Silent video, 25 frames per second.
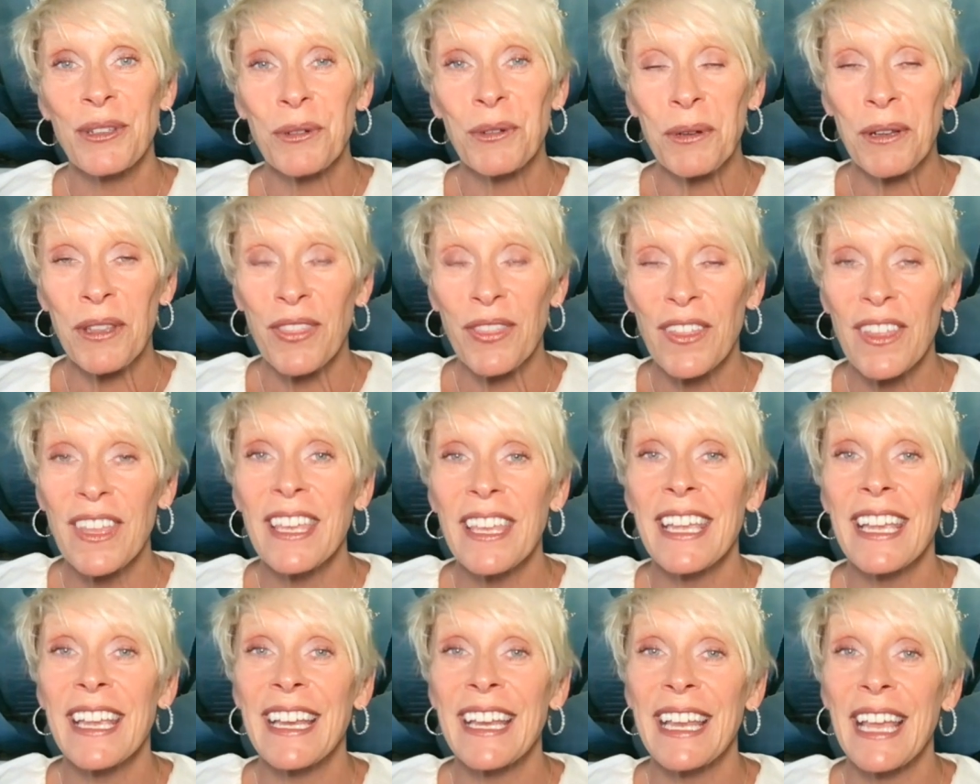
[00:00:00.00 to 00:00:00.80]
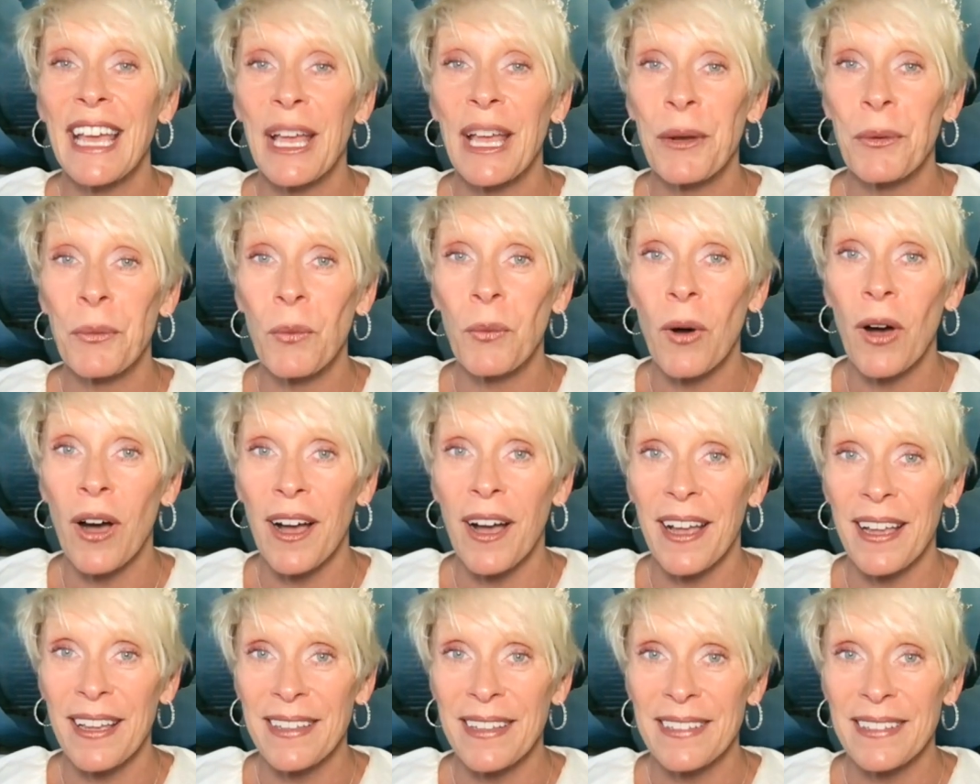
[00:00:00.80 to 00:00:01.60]
you're thinking and
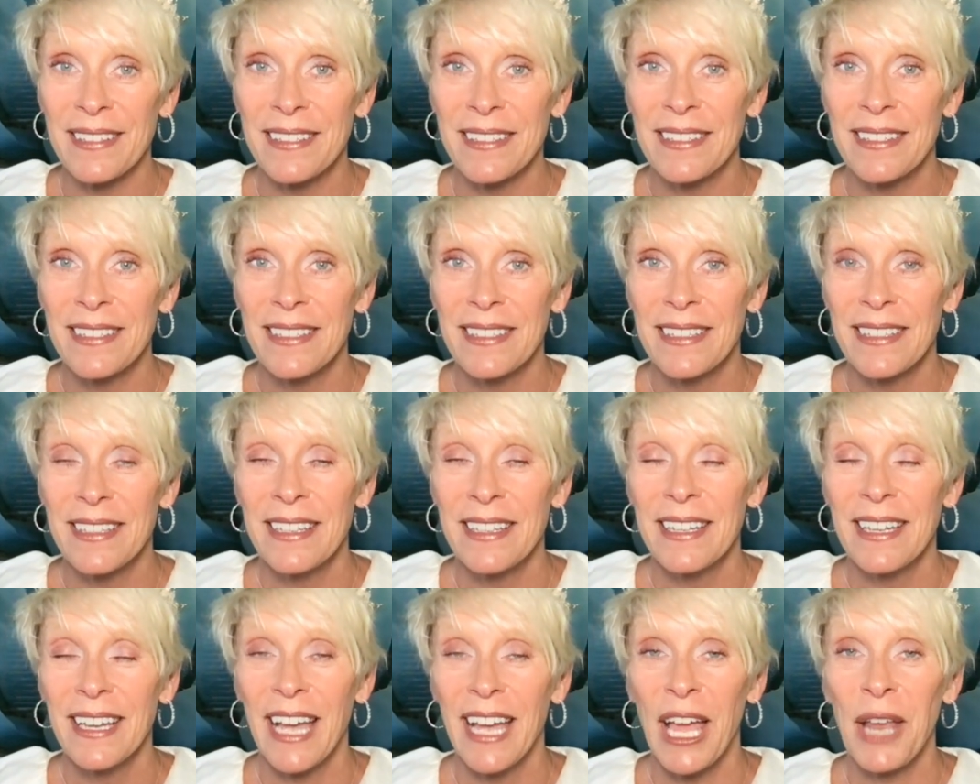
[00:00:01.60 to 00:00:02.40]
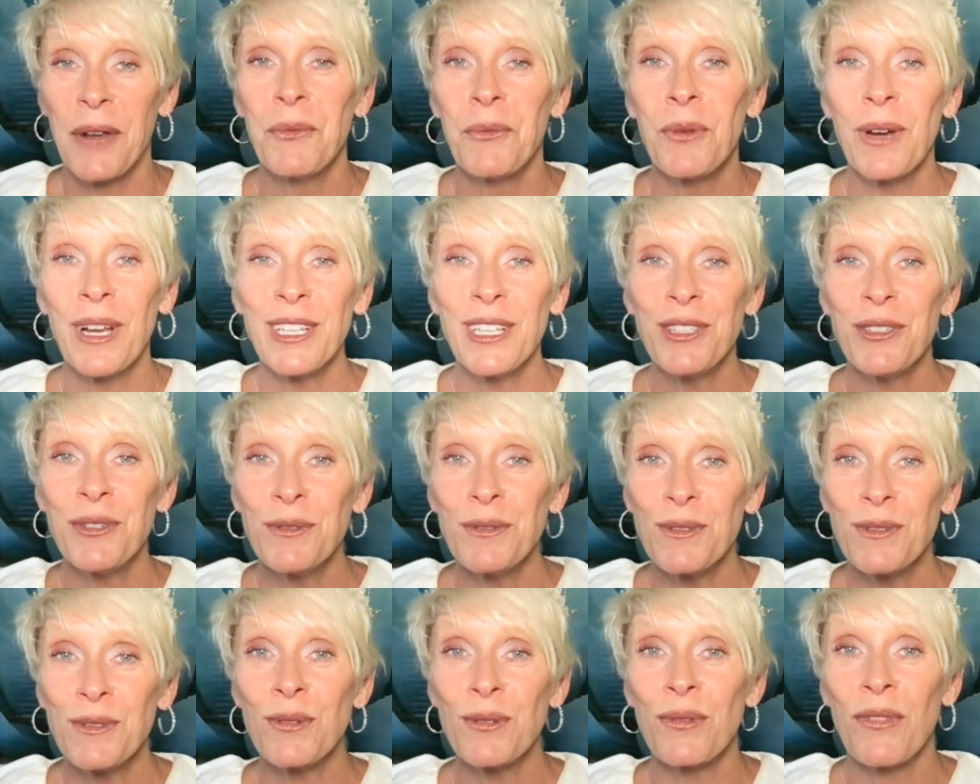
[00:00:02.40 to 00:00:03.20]
why. And when
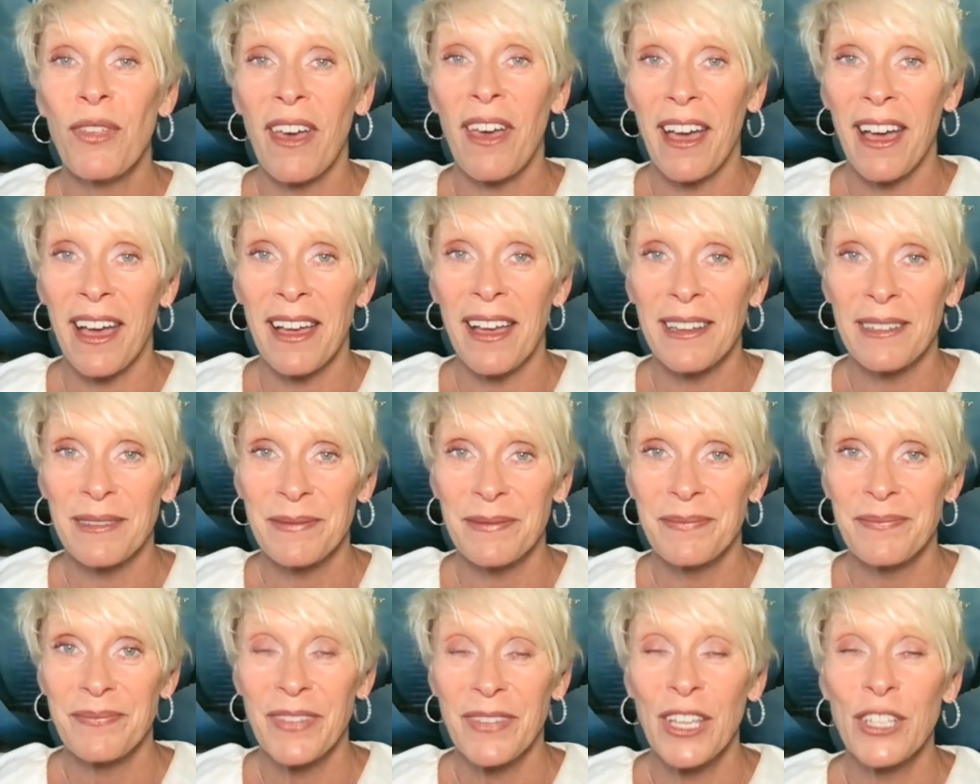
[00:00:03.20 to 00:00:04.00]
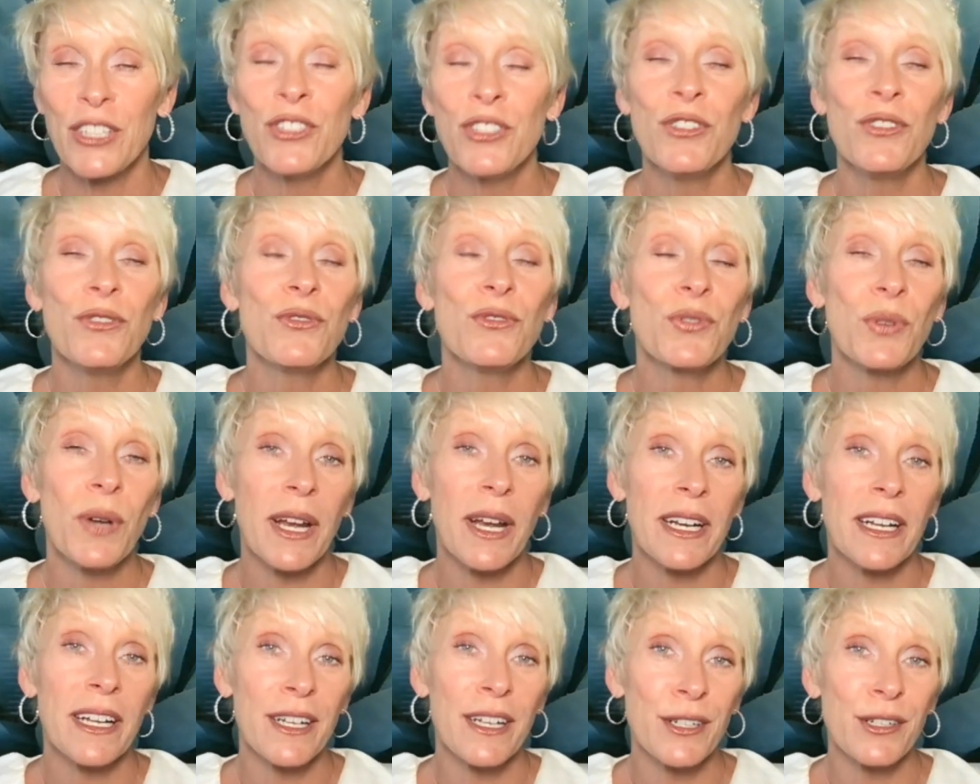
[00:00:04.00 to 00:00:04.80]
you do that and you
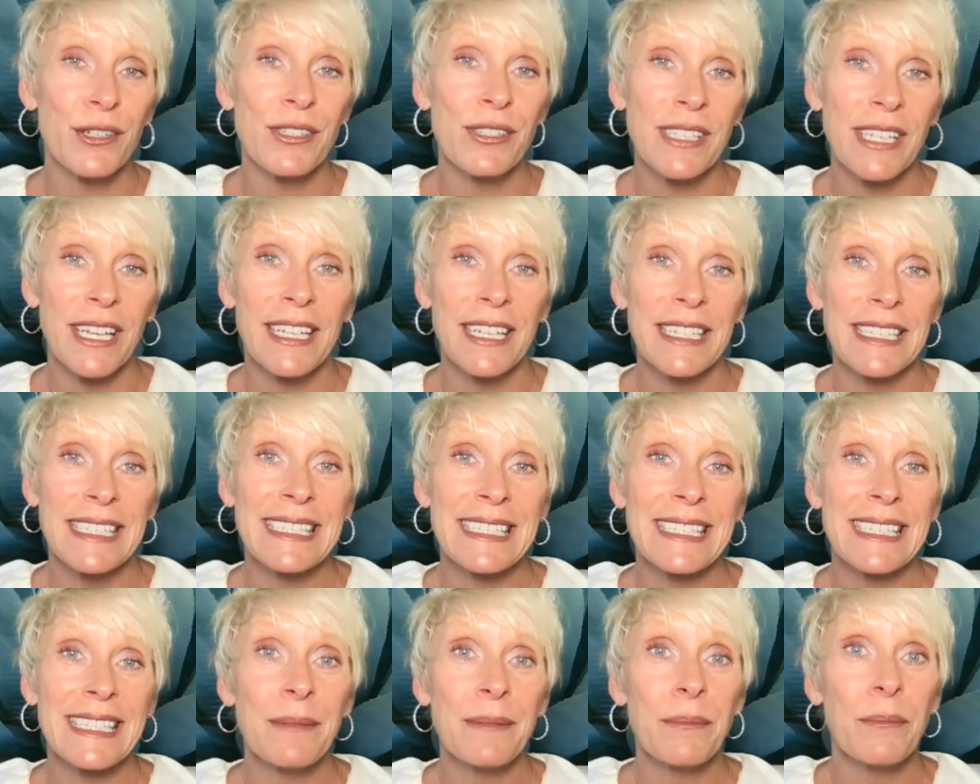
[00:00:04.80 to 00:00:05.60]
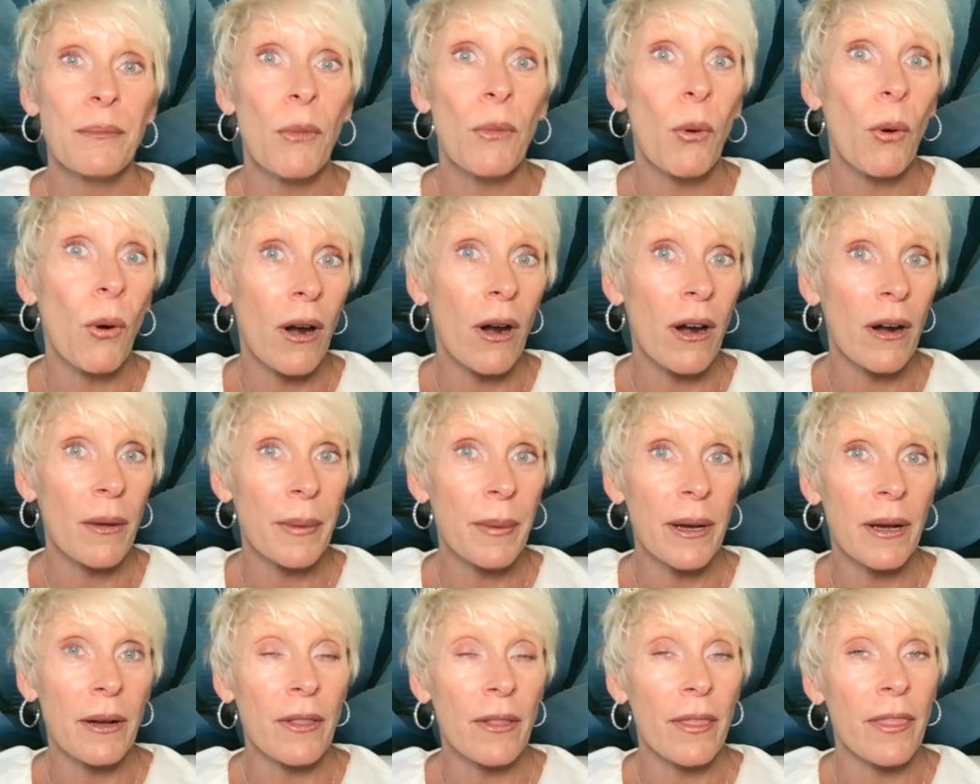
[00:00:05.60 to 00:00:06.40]
try to understand more
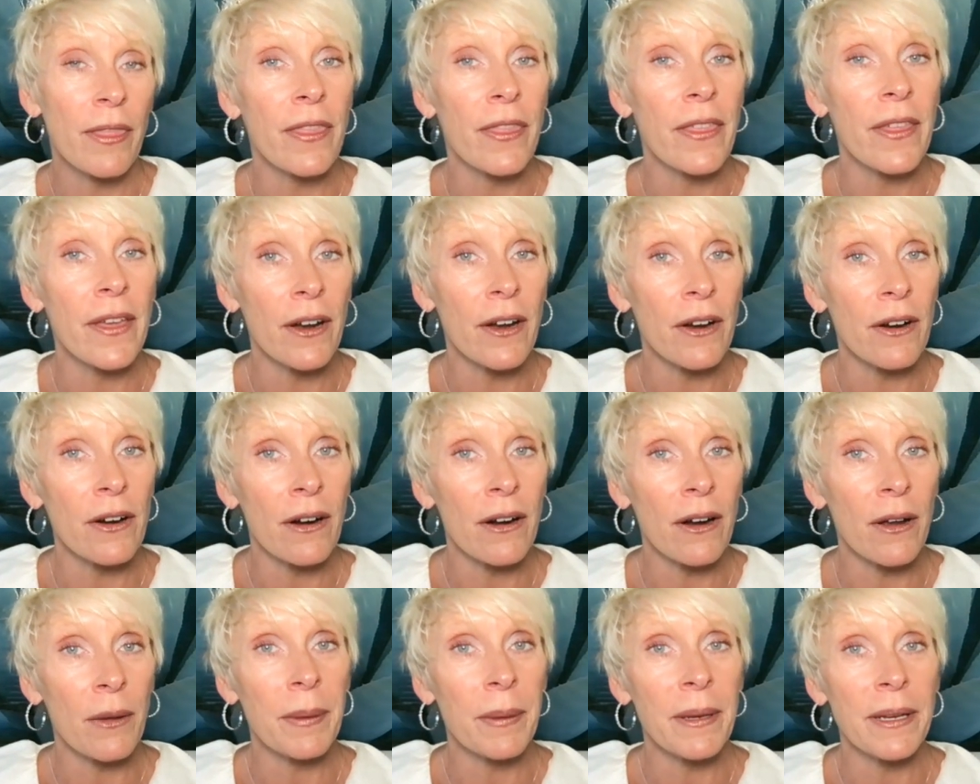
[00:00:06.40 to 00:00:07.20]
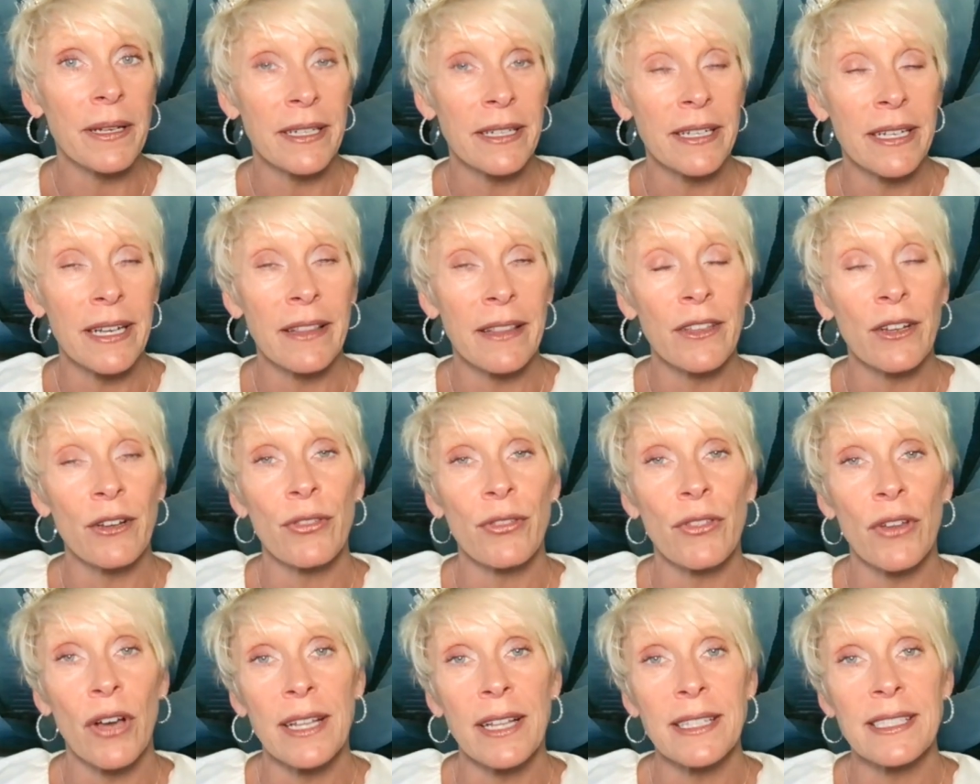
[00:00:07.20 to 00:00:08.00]
about their opinion and their
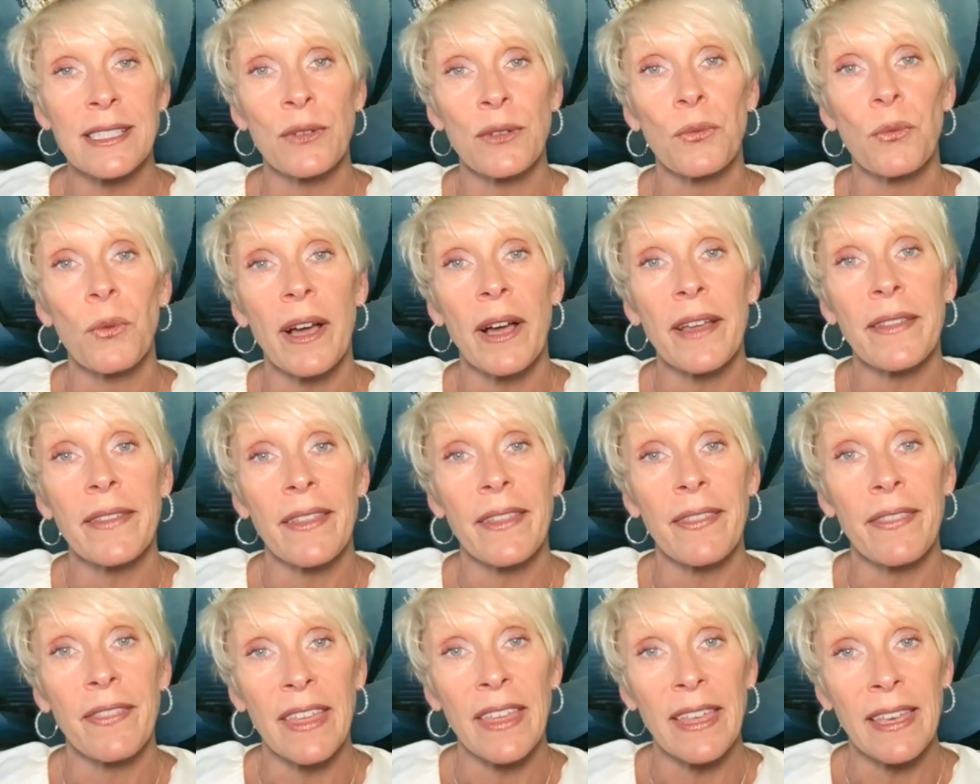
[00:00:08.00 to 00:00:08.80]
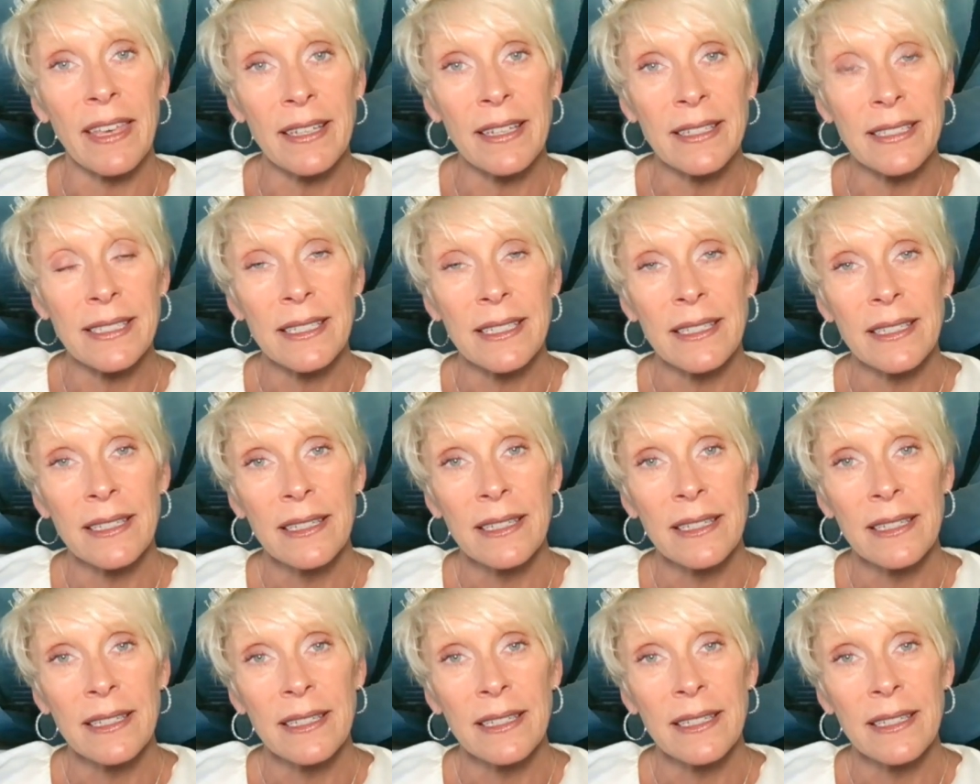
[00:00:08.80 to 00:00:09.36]
thoughts and why they think it,